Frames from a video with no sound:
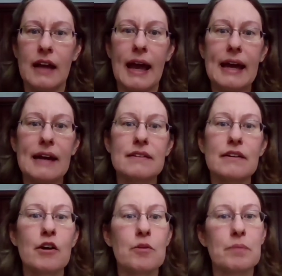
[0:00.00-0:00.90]
and,
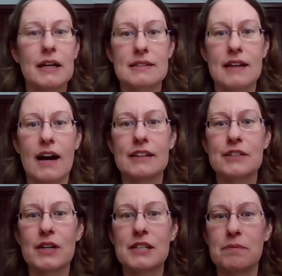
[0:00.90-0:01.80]
because
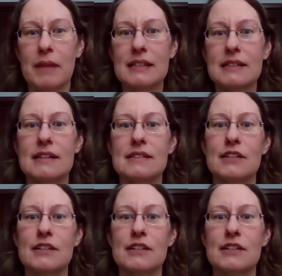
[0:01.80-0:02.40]
unaddressed maintenance